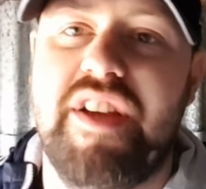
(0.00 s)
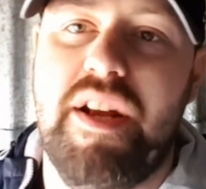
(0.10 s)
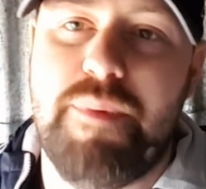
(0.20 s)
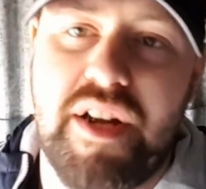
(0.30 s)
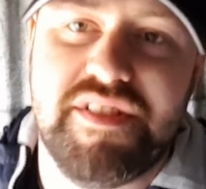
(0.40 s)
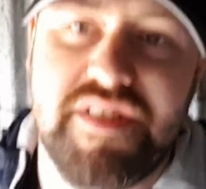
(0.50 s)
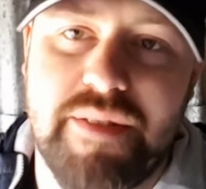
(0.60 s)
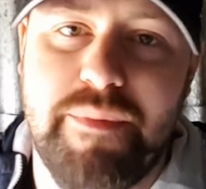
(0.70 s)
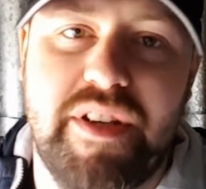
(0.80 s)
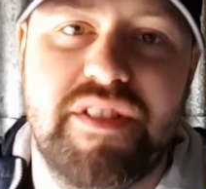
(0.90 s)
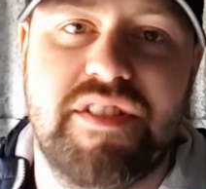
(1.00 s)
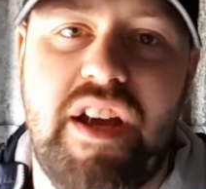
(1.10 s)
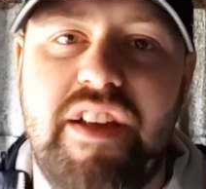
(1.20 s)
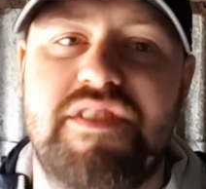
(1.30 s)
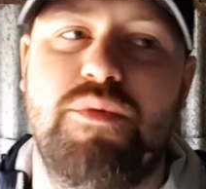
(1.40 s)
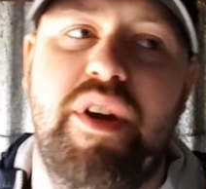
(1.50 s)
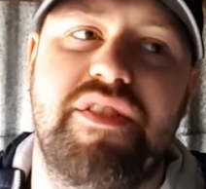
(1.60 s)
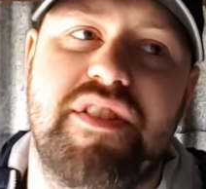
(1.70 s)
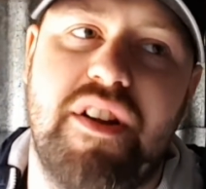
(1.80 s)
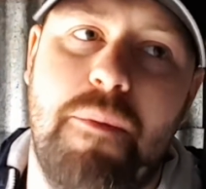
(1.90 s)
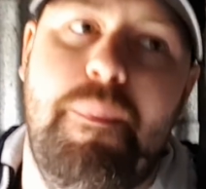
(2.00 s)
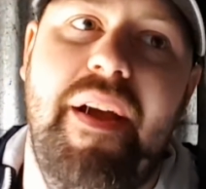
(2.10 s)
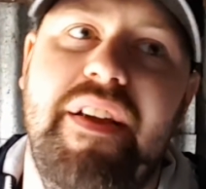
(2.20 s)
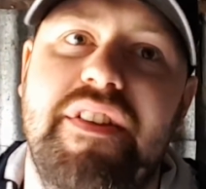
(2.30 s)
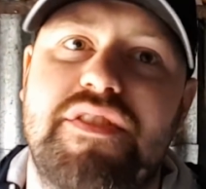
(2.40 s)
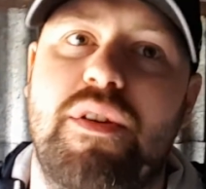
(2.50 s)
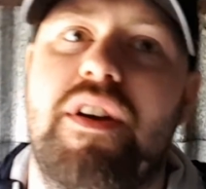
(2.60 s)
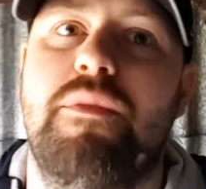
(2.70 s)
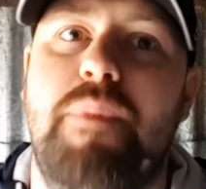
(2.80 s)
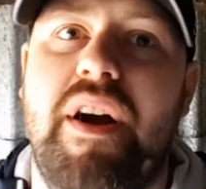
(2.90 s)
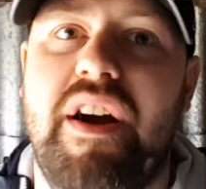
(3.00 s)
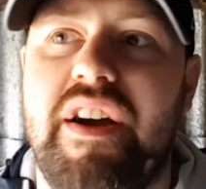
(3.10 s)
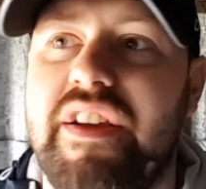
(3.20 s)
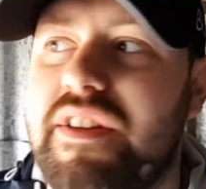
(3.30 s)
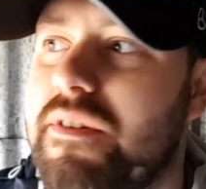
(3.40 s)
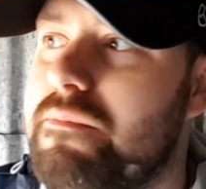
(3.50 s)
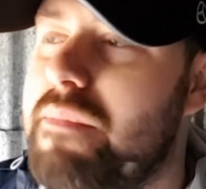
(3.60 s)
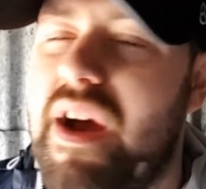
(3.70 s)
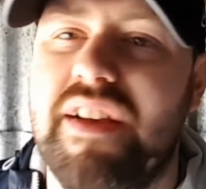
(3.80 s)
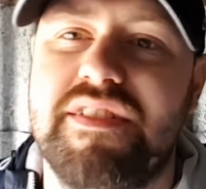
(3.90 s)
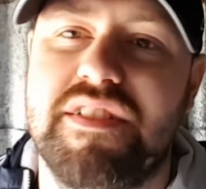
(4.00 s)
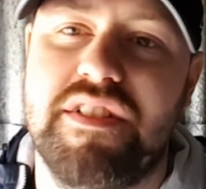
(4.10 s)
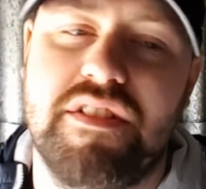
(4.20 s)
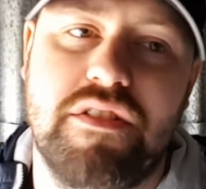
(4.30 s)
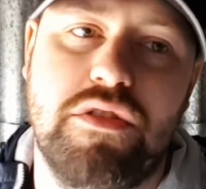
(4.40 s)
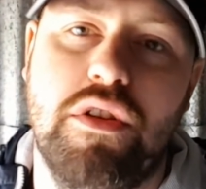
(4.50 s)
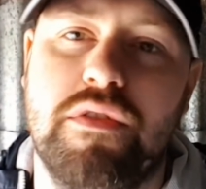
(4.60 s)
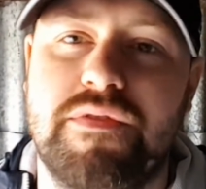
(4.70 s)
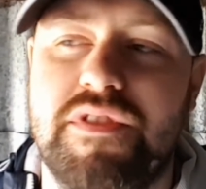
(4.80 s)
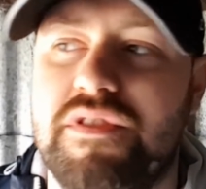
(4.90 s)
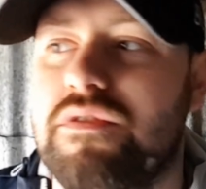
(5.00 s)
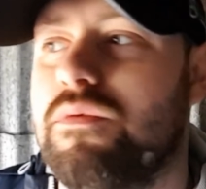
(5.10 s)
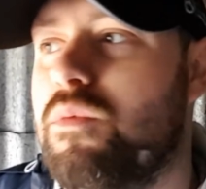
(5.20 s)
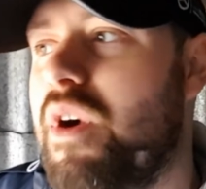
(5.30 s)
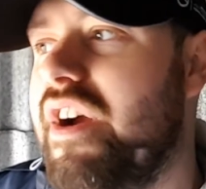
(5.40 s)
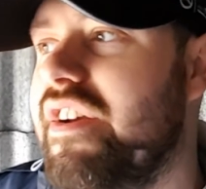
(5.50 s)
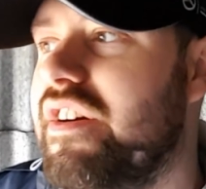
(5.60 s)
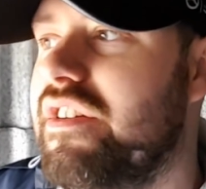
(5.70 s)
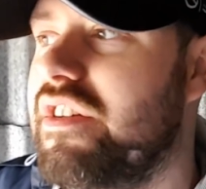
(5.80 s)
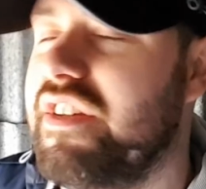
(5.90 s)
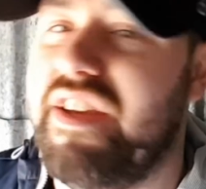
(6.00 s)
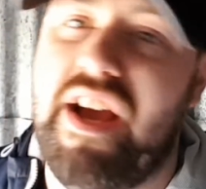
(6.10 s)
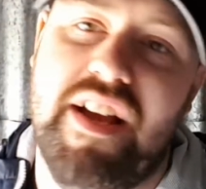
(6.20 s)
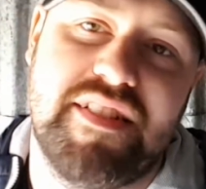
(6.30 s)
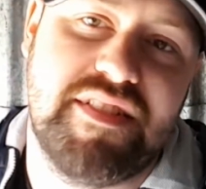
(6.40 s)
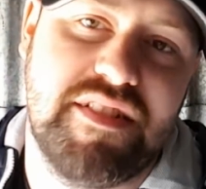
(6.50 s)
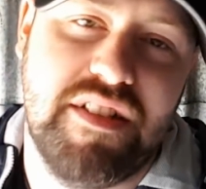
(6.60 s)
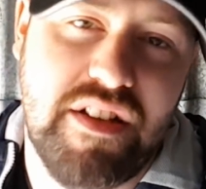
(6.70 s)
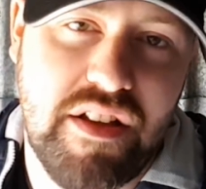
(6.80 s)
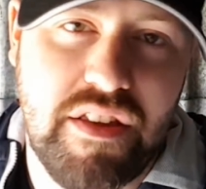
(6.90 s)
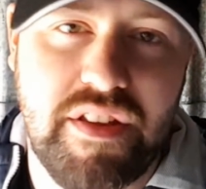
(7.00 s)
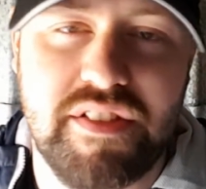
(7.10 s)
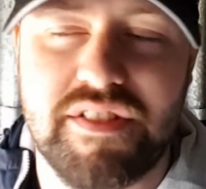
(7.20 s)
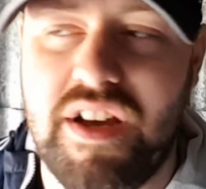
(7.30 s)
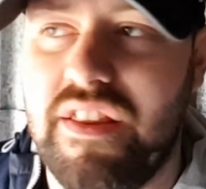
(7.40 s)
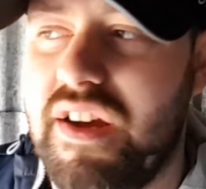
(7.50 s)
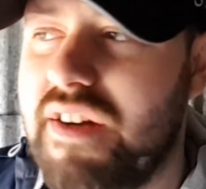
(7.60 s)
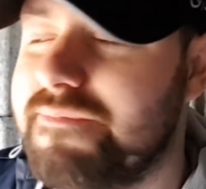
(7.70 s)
to get any practice in because I had to wait until I got paid so I could buy mask, gloves, wire, gas, things like that.